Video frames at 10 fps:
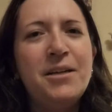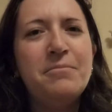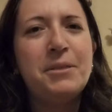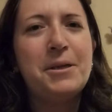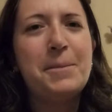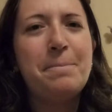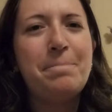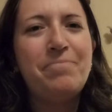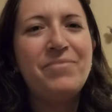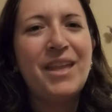But
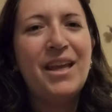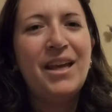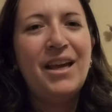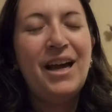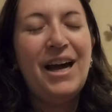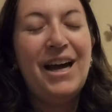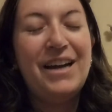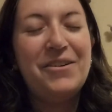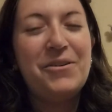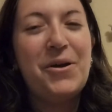
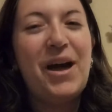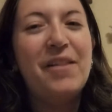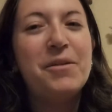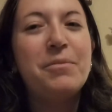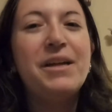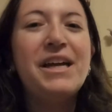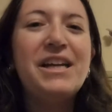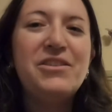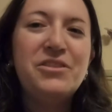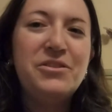I don't know how they're
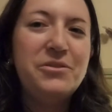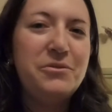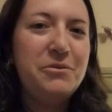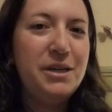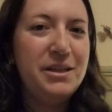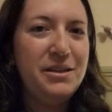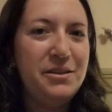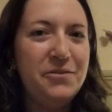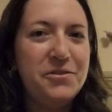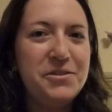planning to do
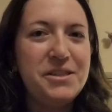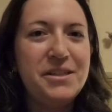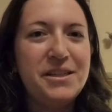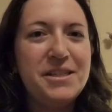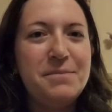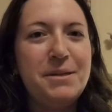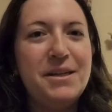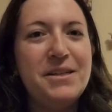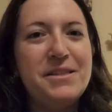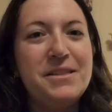the full series
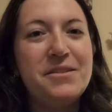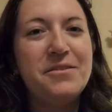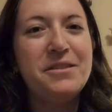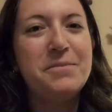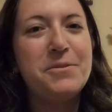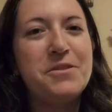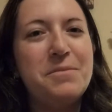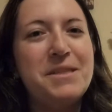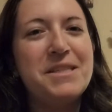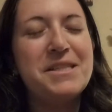because it's only supposed
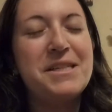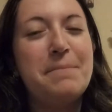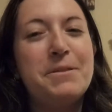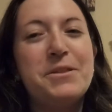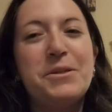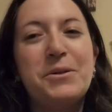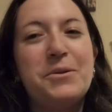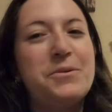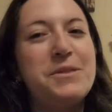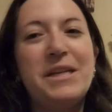to be 6
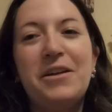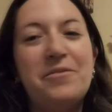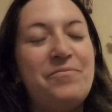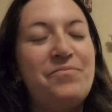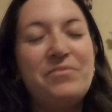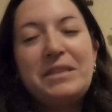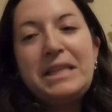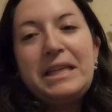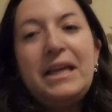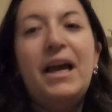episodes, and
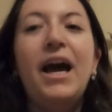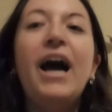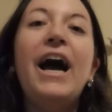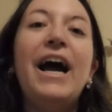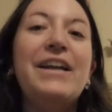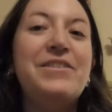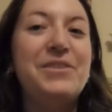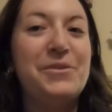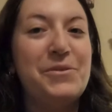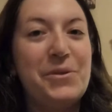I
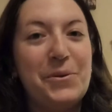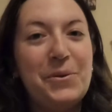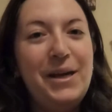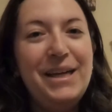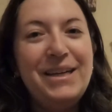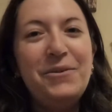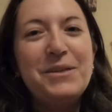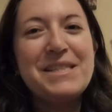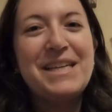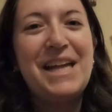don't know
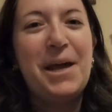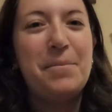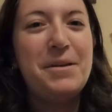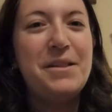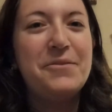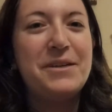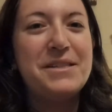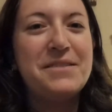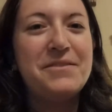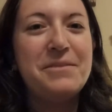what's going to happen in the
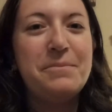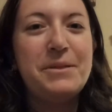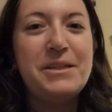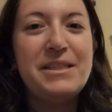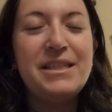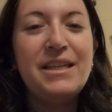rest of it. But